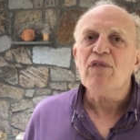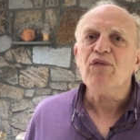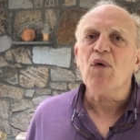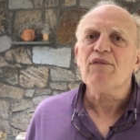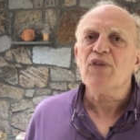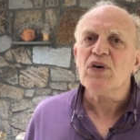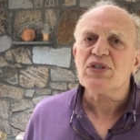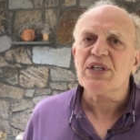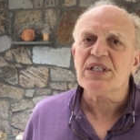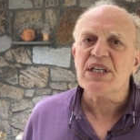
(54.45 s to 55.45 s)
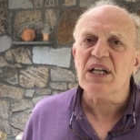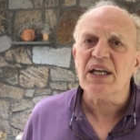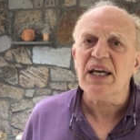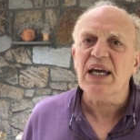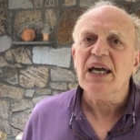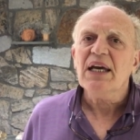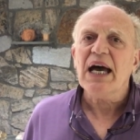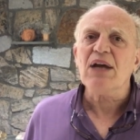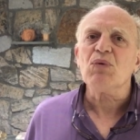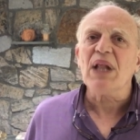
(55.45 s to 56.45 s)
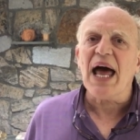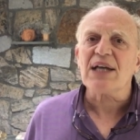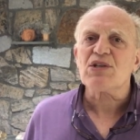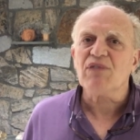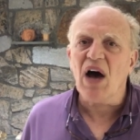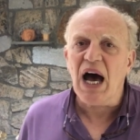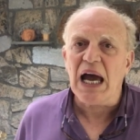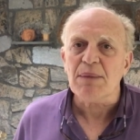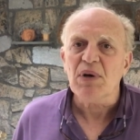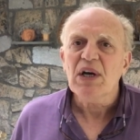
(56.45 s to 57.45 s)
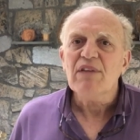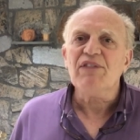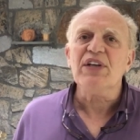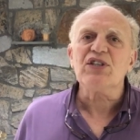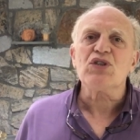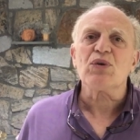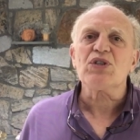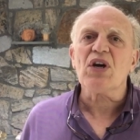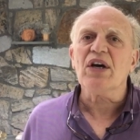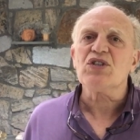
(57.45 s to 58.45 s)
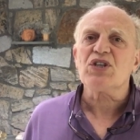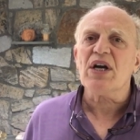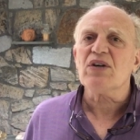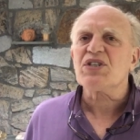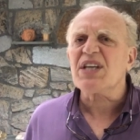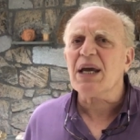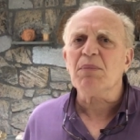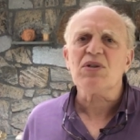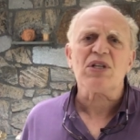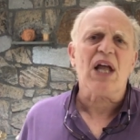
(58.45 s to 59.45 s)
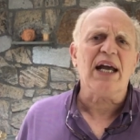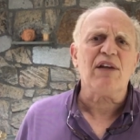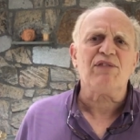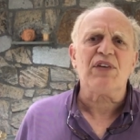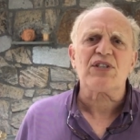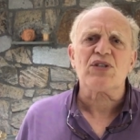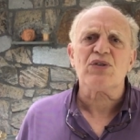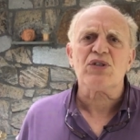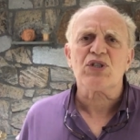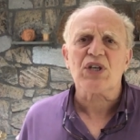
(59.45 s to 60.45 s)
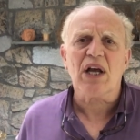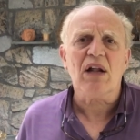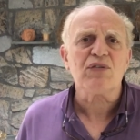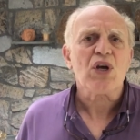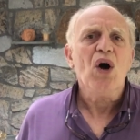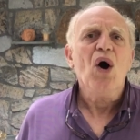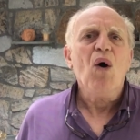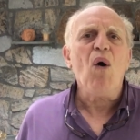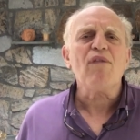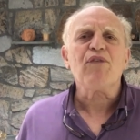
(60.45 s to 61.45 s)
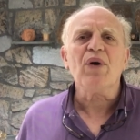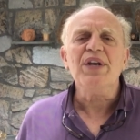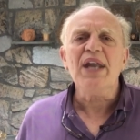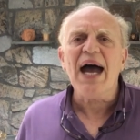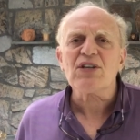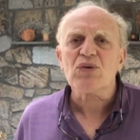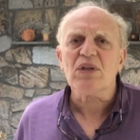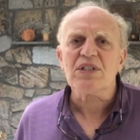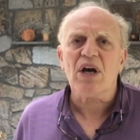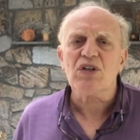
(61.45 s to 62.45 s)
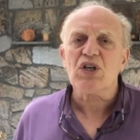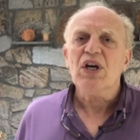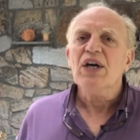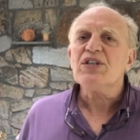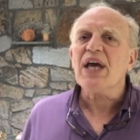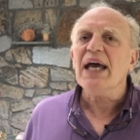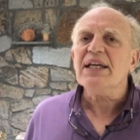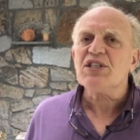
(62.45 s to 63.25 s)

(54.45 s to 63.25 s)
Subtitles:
for versatility and relaxed vibe. Vintage rattan chairs, tables, lighting fixtures, and shelves offer a natural touch to any